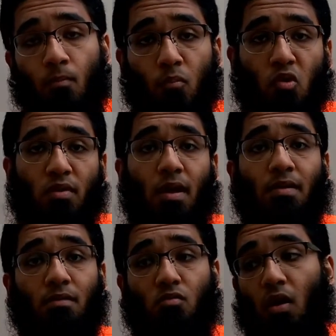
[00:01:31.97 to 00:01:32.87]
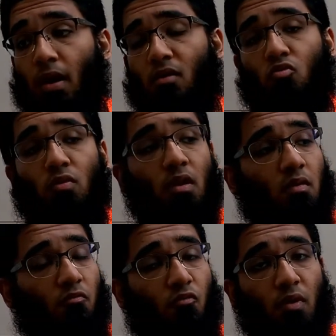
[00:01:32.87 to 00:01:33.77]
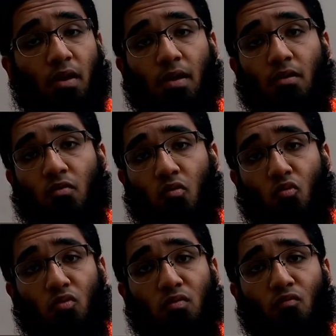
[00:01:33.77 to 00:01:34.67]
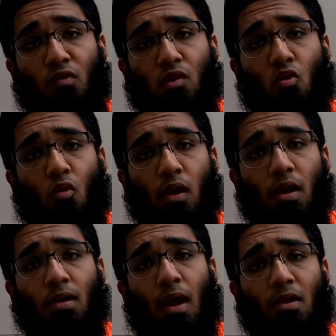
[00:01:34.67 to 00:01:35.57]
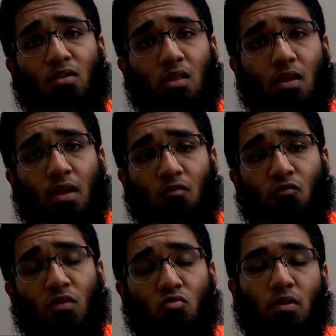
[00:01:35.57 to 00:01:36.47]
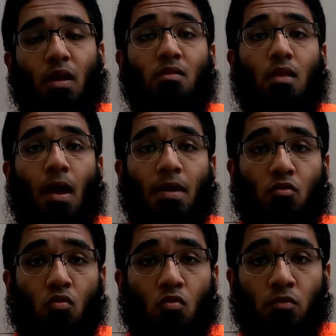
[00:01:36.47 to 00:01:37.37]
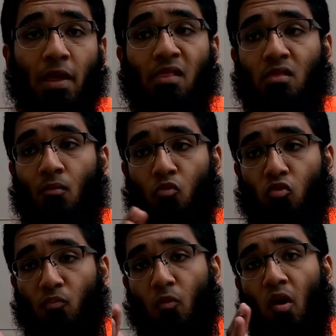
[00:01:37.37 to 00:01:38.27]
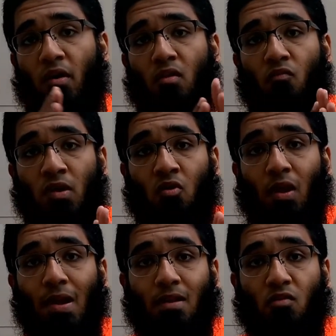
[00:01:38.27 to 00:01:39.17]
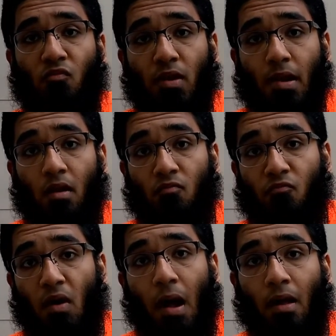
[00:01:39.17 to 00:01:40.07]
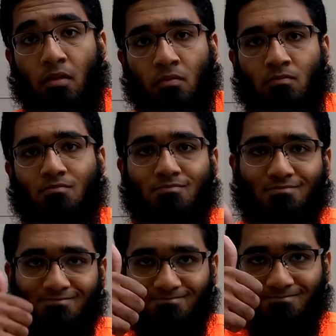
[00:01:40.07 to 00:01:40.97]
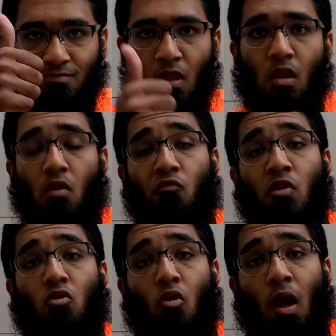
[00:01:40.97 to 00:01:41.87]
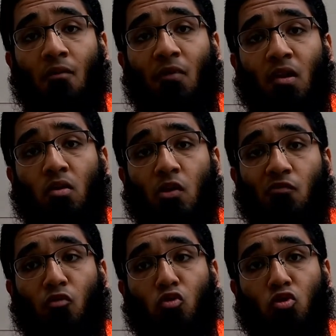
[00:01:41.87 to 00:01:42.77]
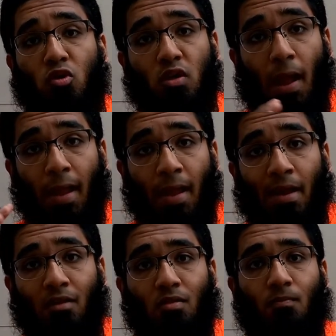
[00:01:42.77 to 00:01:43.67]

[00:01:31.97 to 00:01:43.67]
Because I I couldn't freaking use Windows eight. I just hate Windows. Yes, I know. Yes, some good points. Windows eight is freaking fast. Windows have a lot of good things.